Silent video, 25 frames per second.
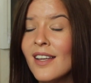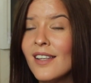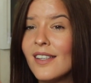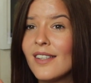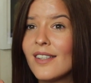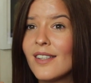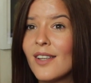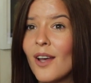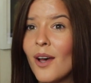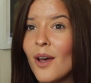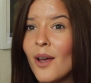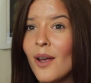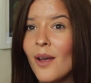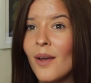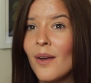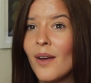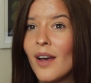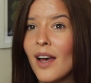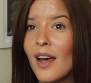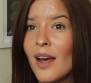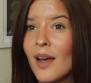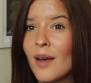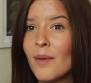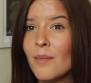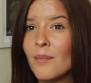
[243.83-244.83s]

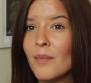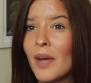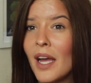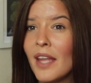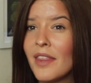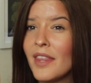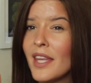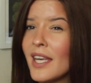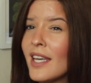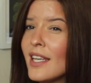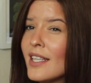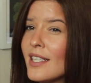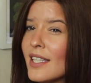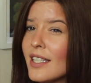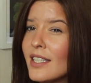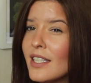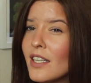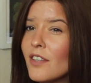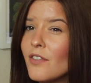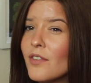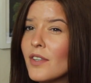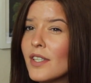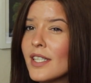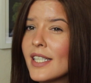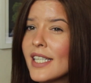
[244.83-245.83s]
So um, I think it's a
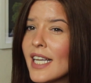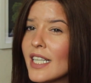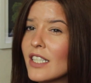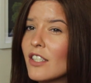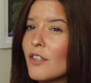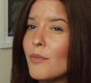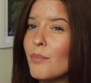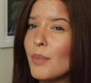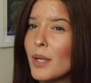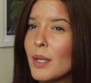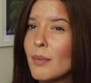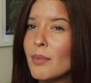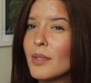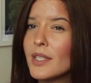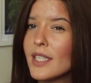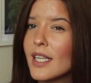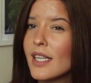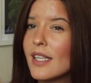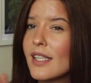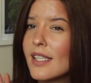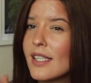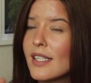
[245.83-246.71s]
different set of people